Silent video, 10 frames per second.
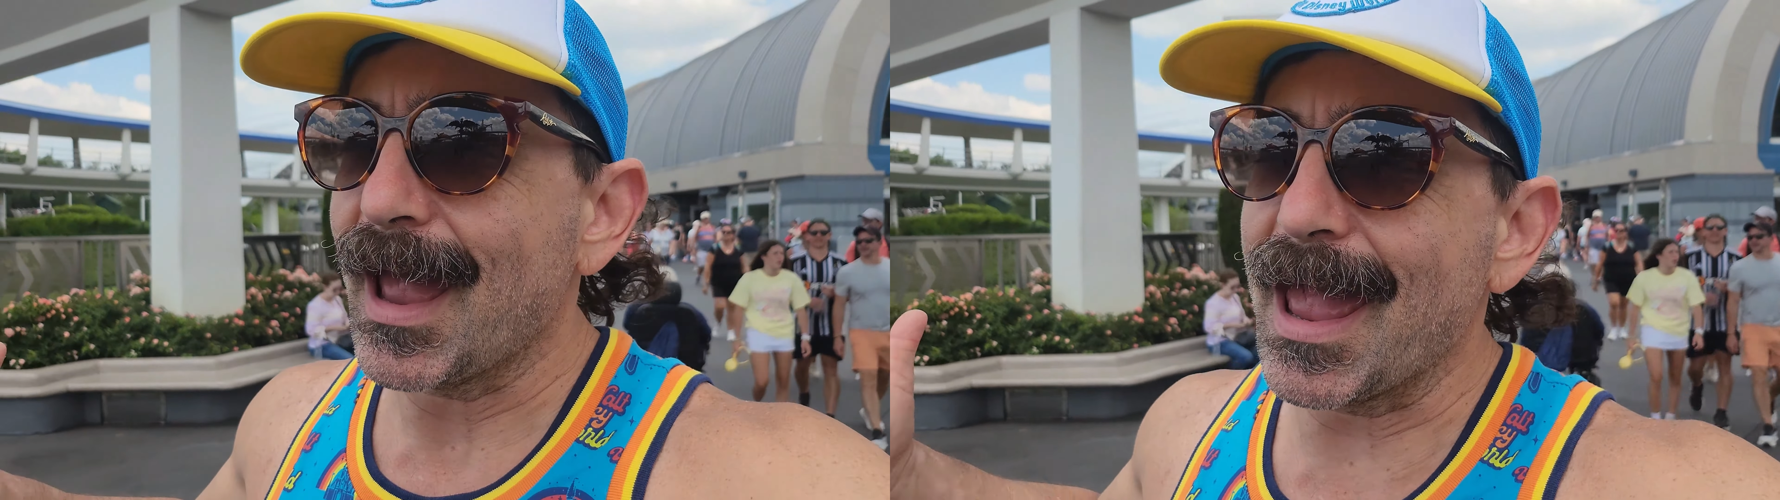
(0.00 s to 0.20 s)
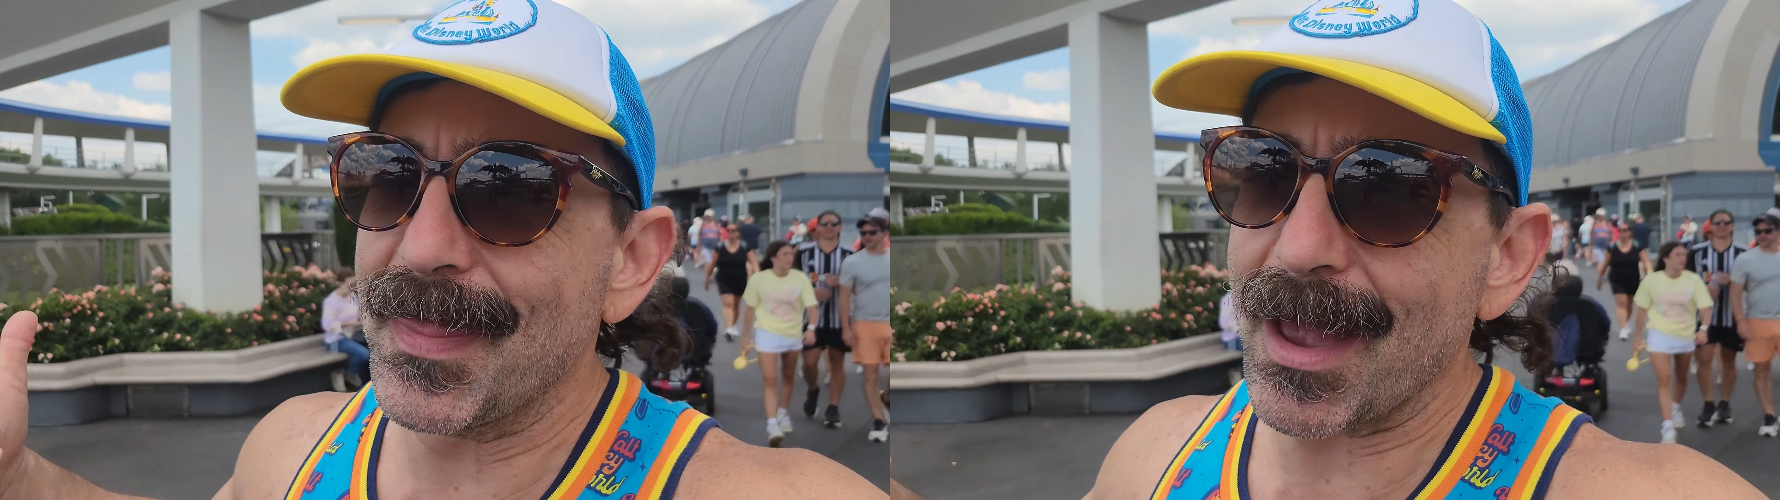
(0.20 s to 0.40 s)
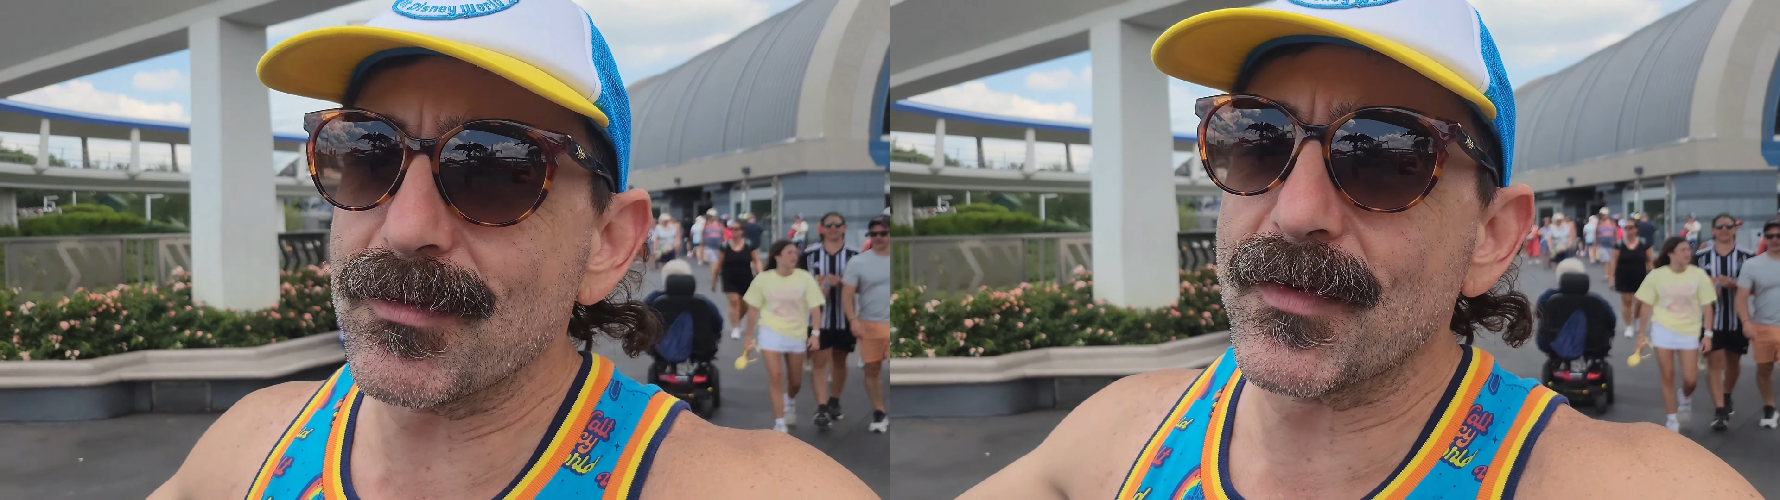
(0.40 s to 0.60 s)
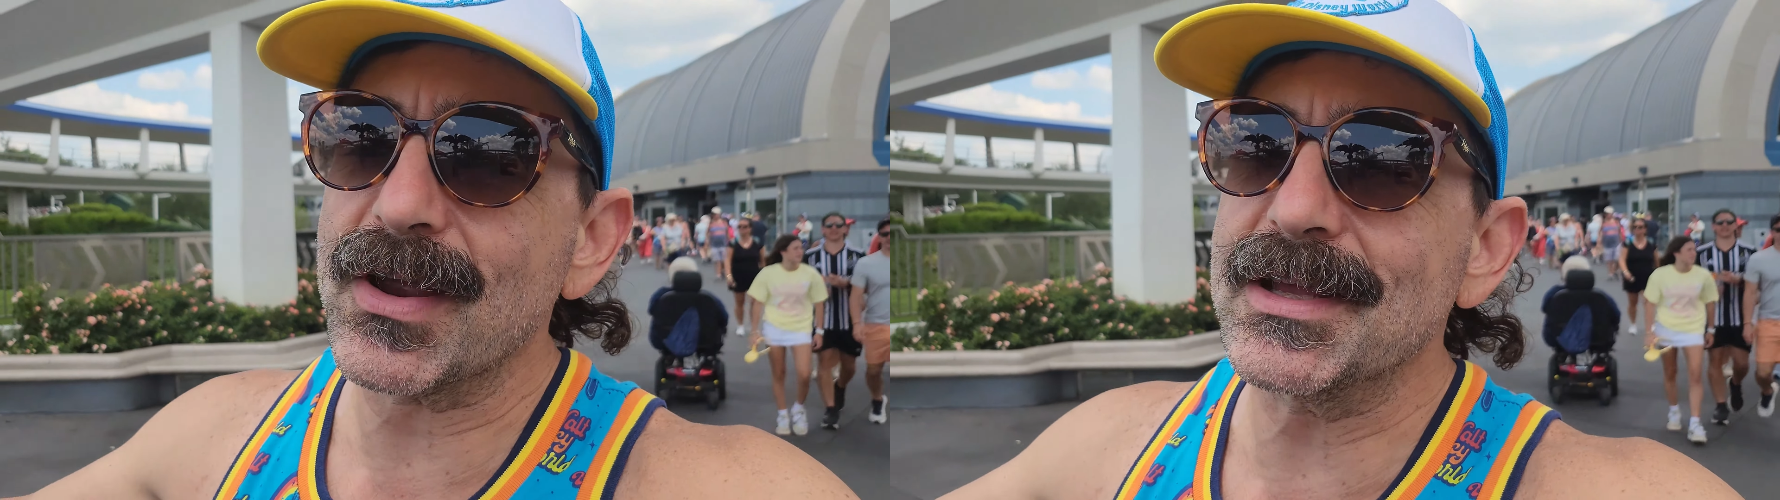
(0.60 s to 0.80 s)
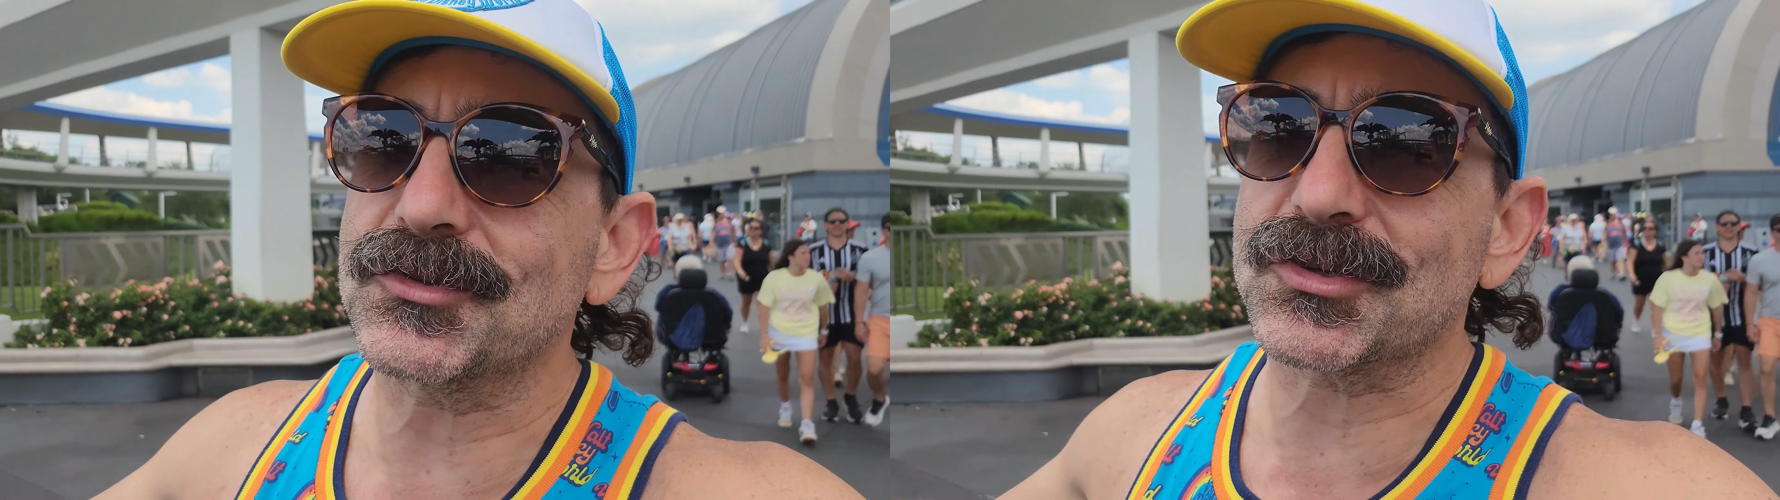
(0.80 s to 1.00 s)
And they have a
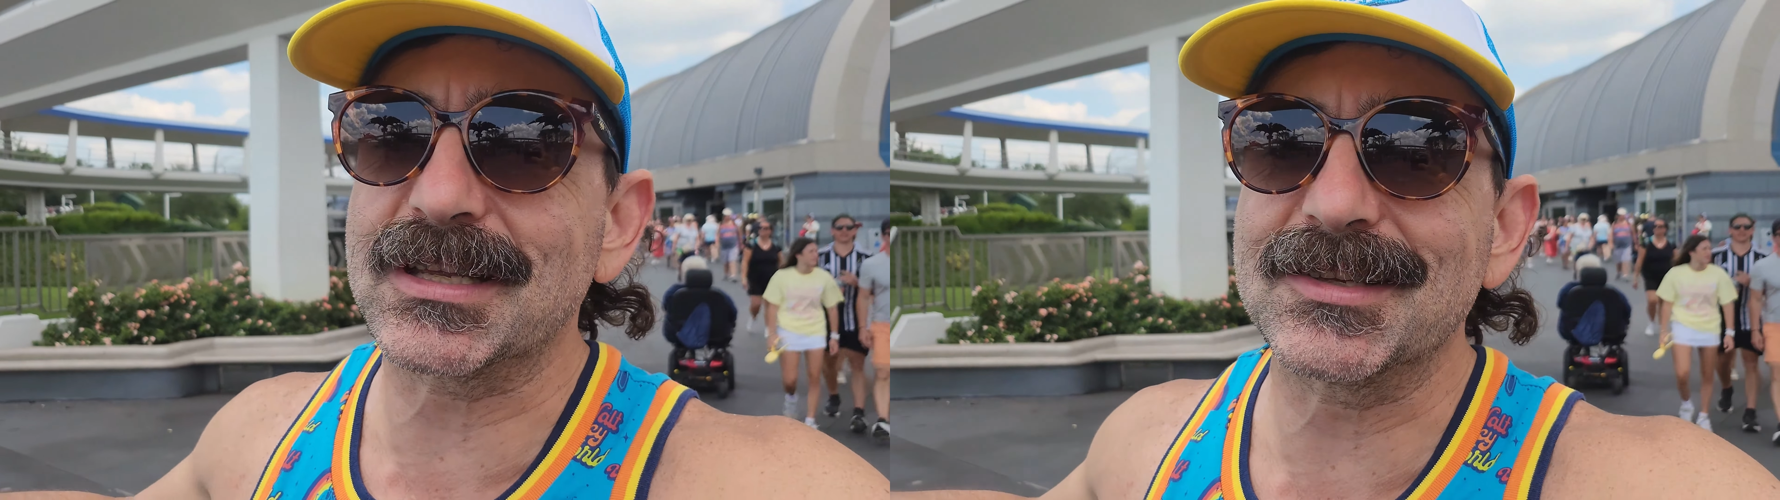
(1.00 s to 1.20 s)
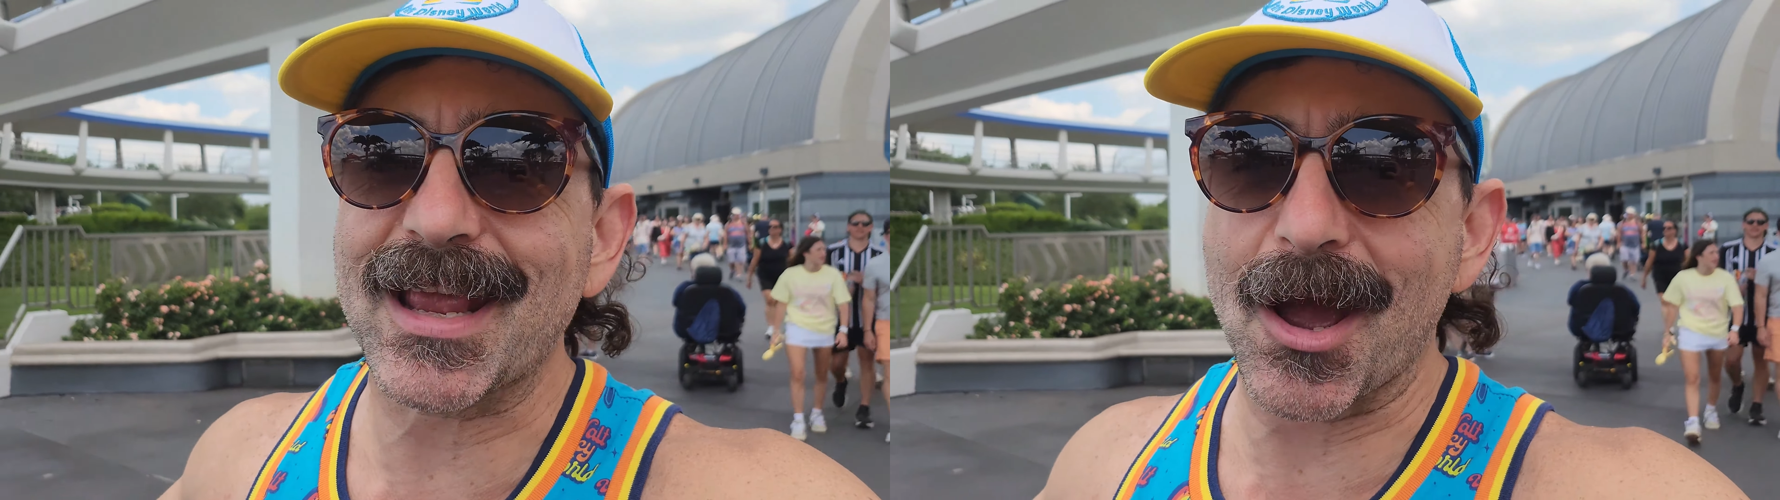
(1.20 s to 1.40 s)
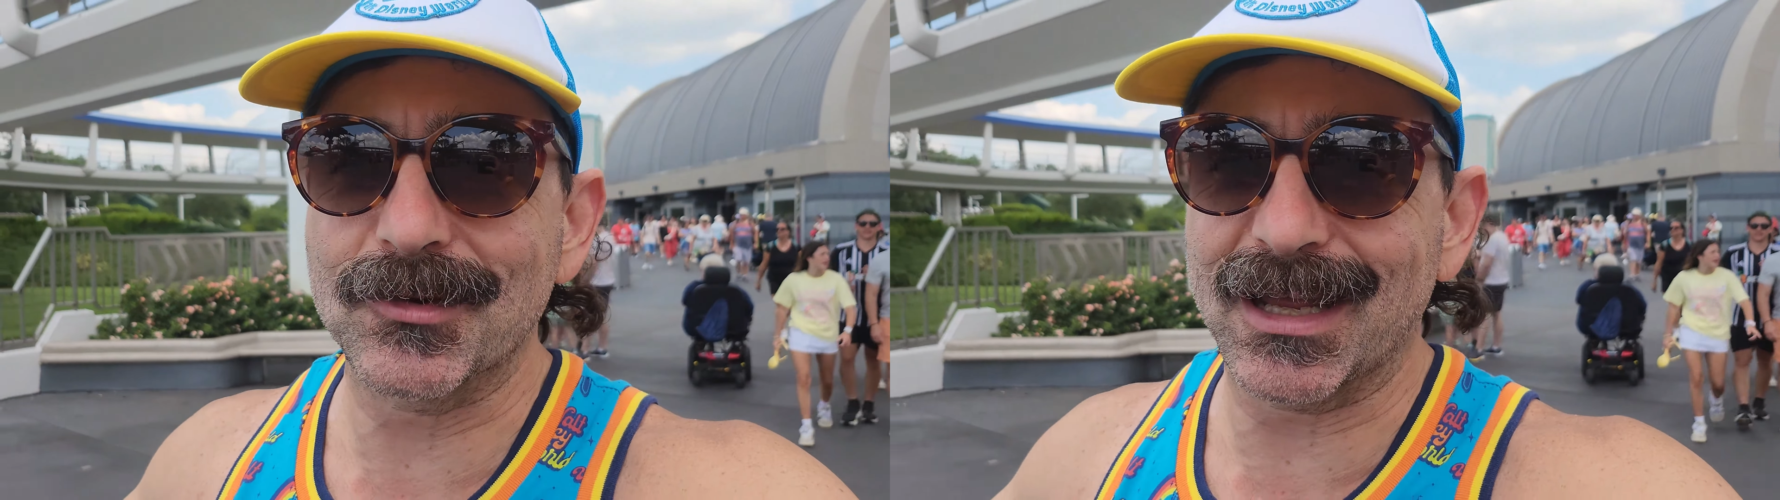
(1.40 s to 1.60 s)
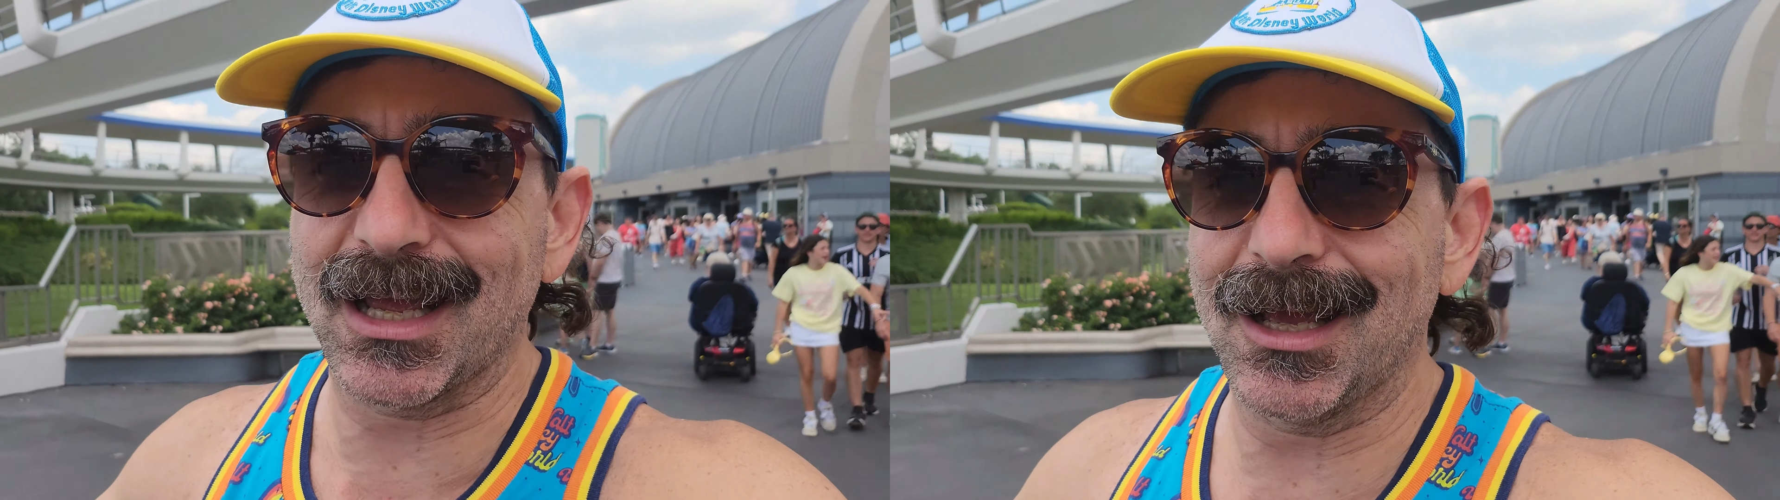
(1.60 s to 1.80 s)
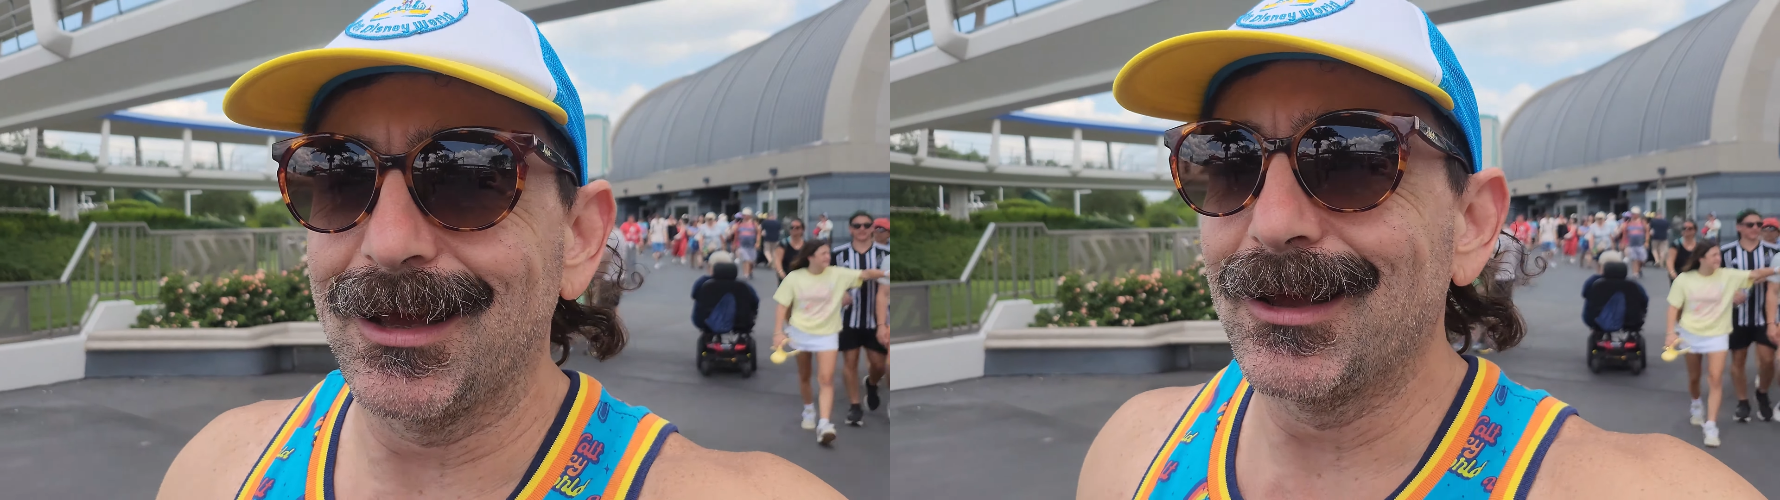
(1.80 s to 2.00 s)
very interesting sounding